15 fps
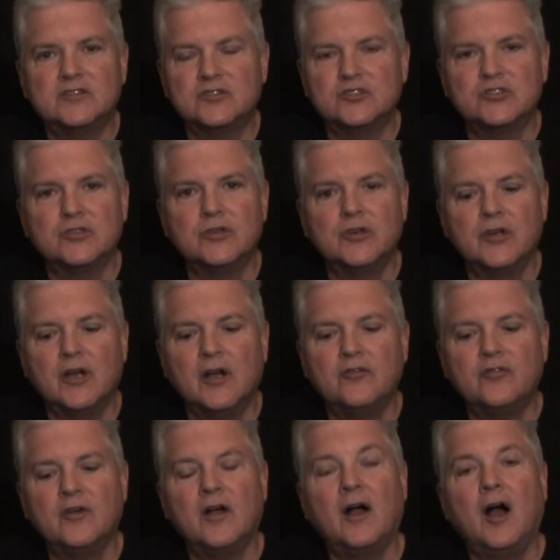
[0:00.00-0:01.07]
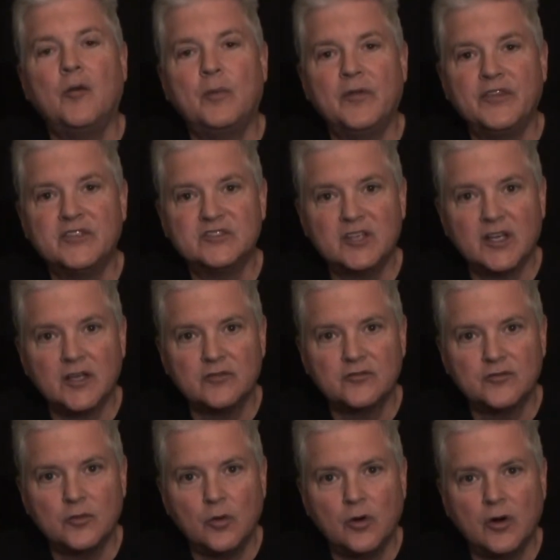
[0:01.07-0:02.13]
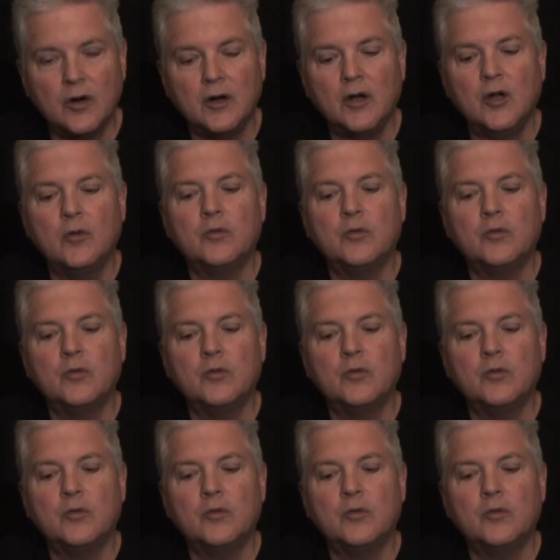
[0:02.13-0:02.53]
And sure enough, up on the second floor